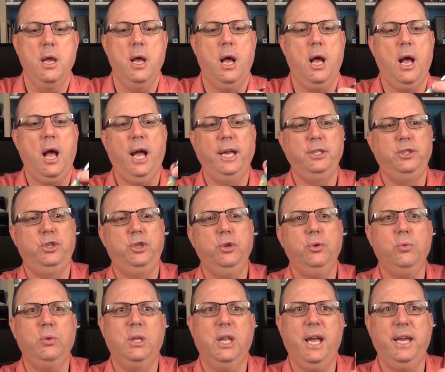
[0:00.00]
Uh, I
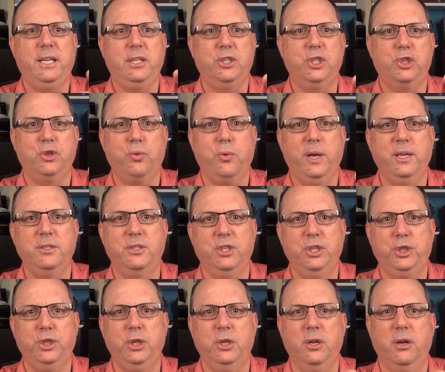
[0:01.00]
do like the
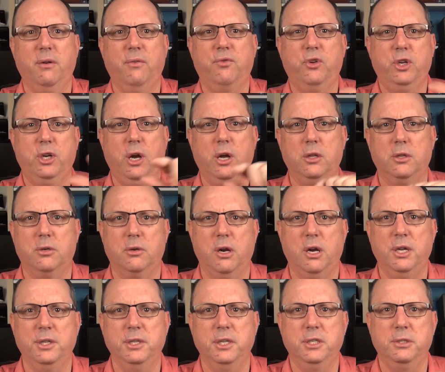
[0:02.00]
transition of color
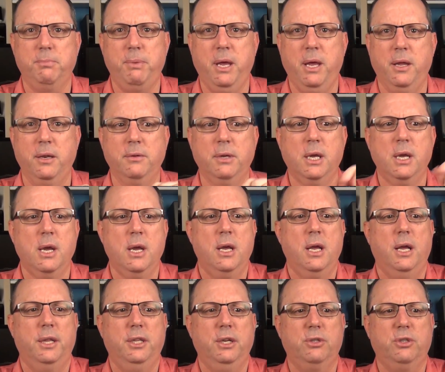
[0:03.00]
on this pen.
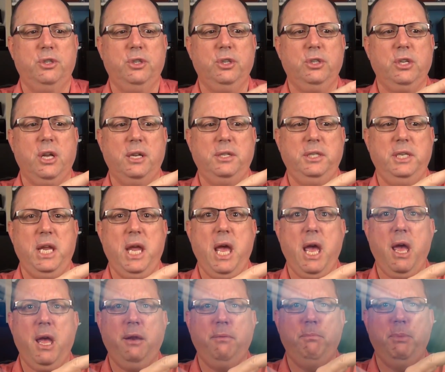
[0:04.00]
Uh, there's just a
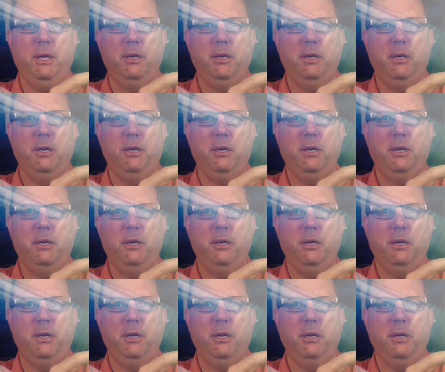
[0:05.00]
tad